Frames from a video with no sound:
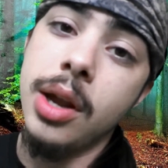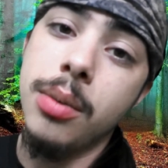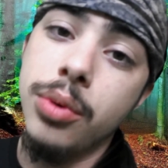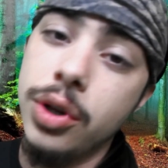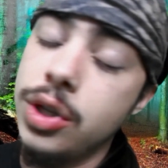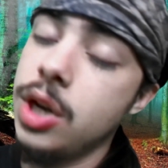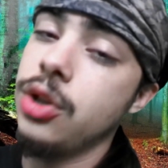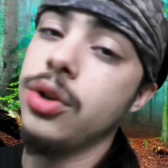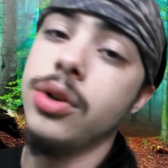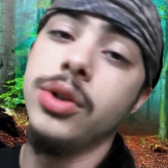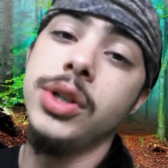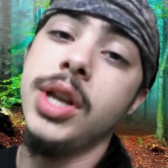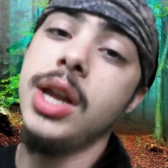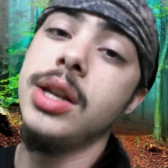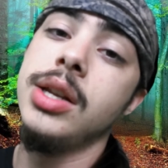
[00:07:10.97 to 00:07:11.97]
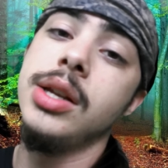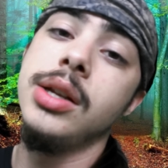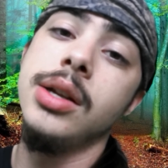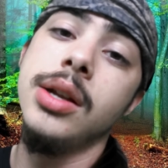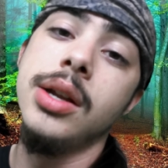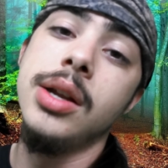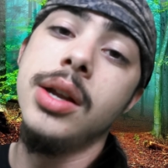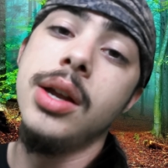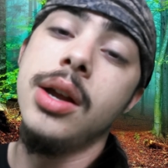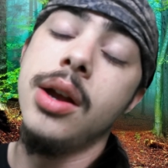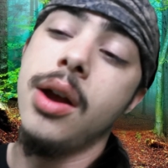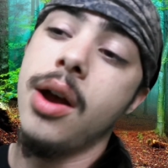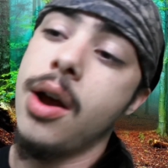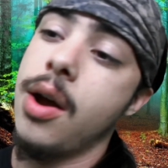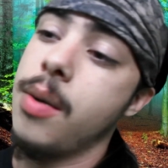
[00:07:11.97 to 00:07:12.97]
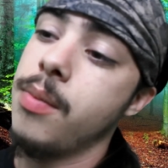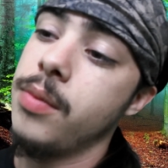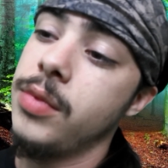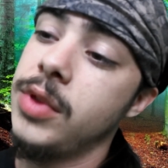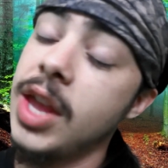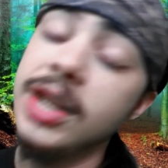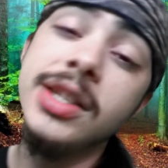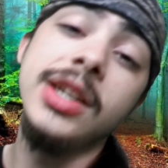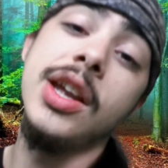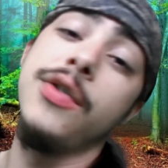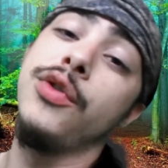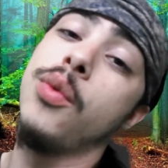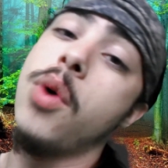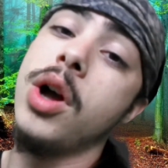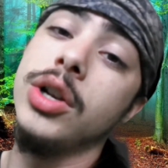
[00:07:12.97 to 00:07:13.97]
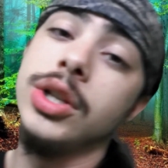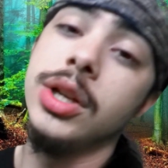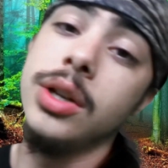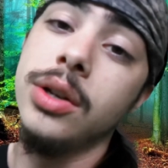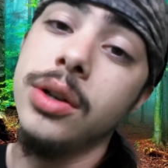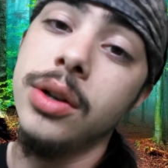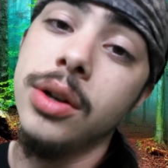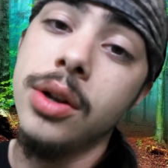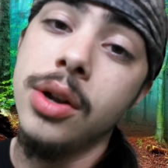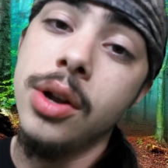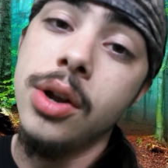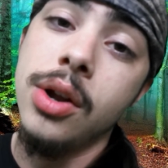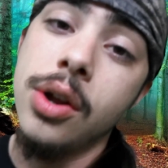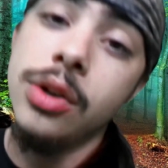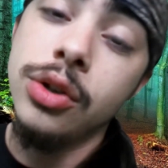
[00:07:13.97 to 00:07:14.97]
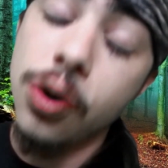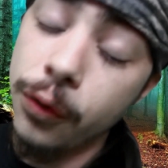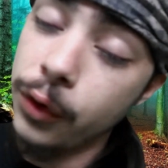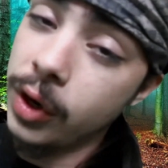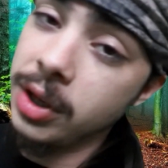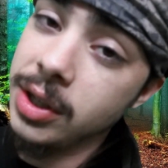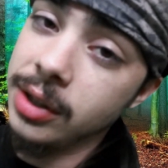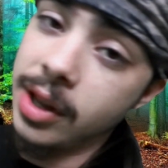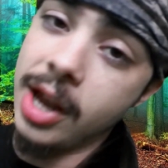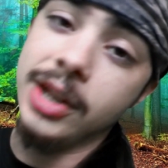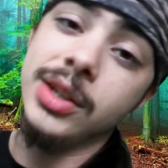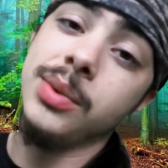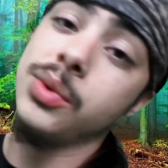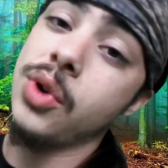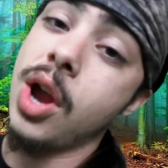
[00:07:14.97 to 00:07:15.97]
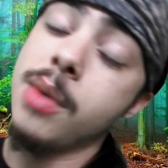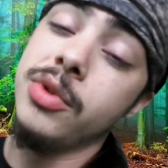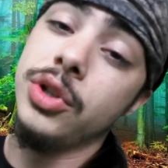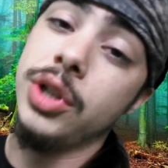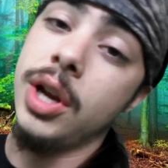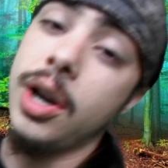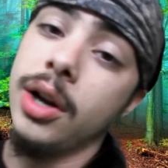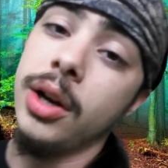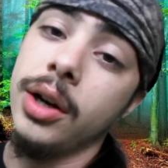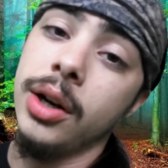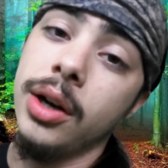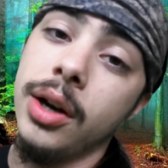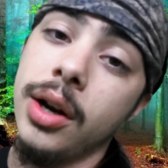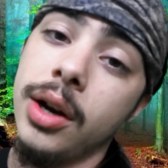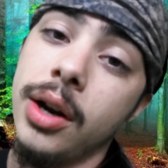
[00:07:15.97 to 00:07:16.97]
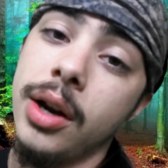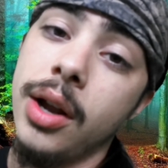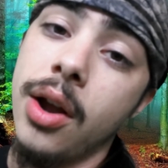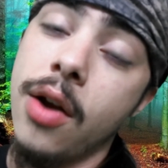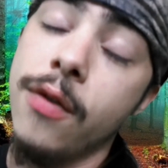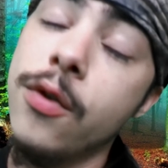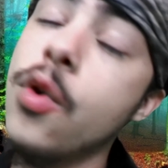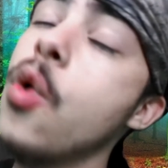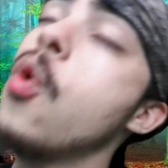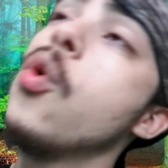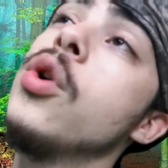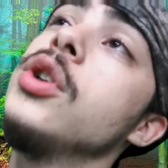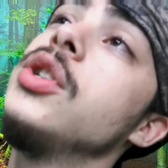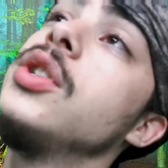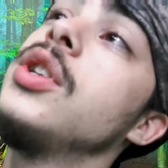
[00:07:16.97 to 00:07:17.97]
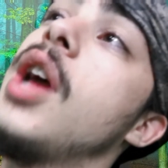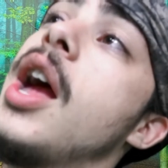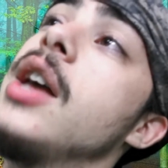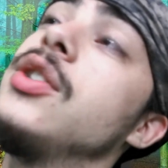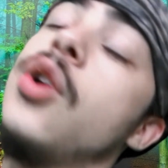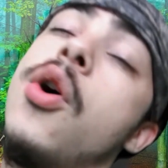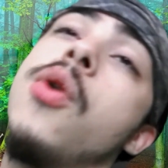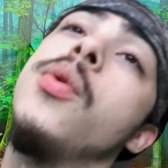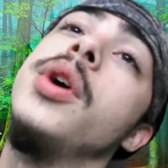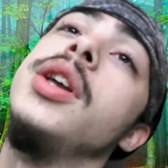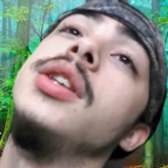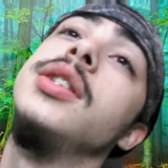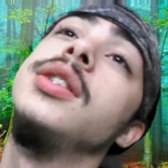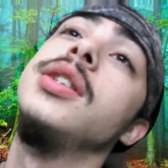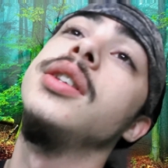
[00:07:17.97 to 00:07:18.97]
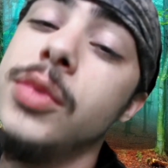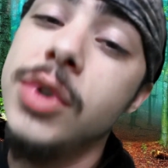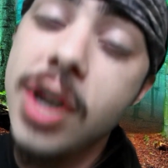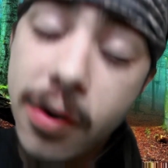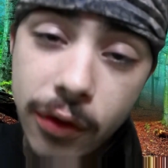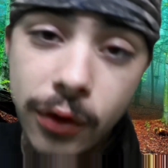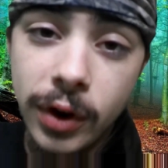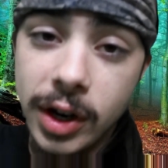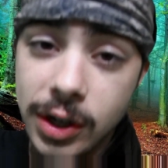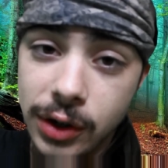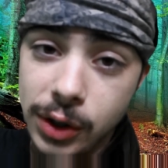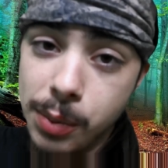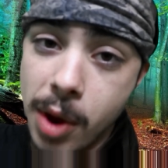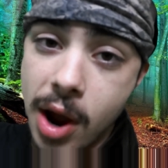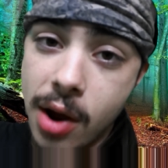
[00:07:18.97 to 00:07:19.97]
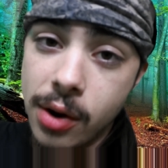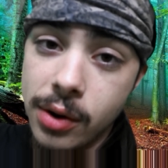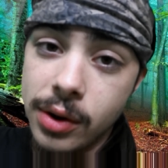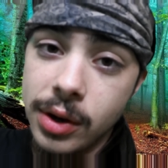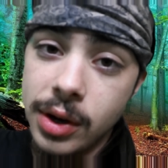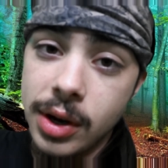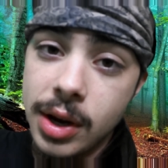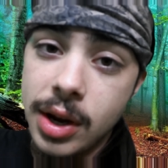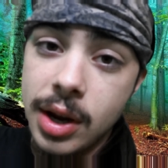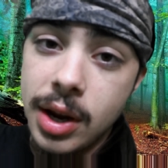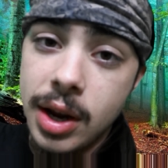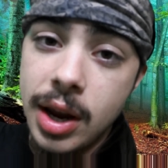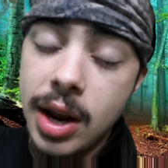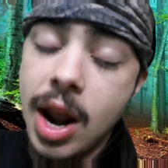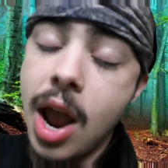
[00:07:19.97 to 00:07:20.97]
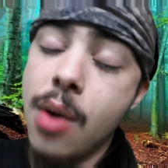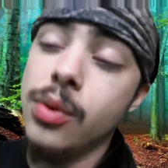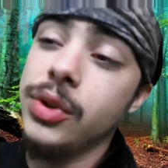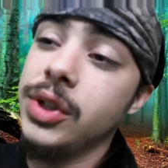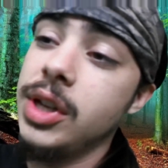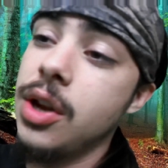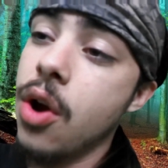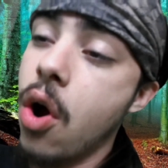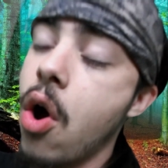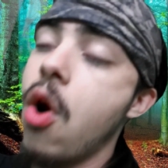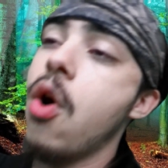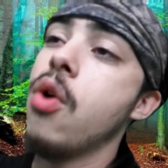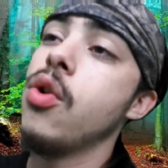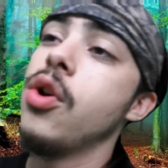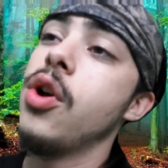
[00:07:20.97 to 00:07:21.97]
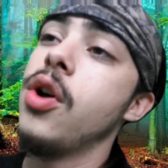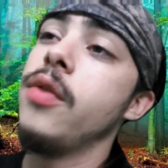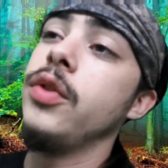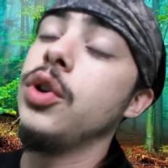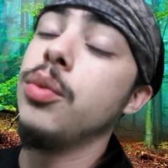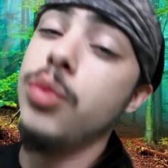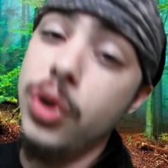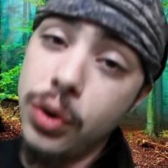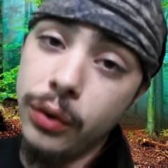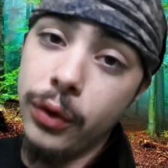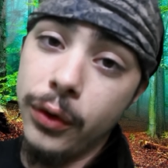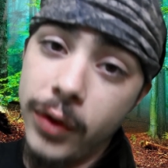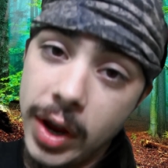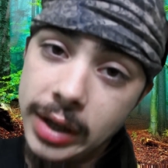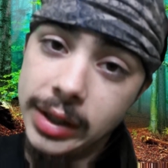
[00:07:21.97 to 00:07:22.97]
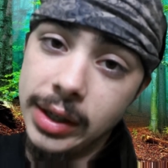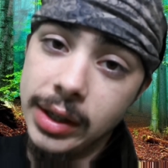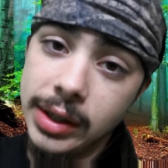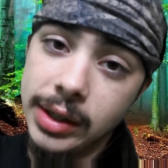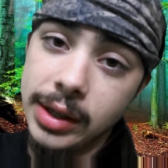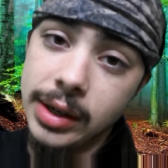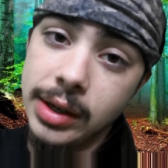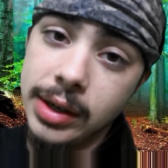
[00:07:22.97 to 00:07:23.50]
I appreciate your understanding. Thanks again for watching. Don't forget to like, subscribe, and share. Of course, as always, never forget to smile. And I will see all of your beautiful faces.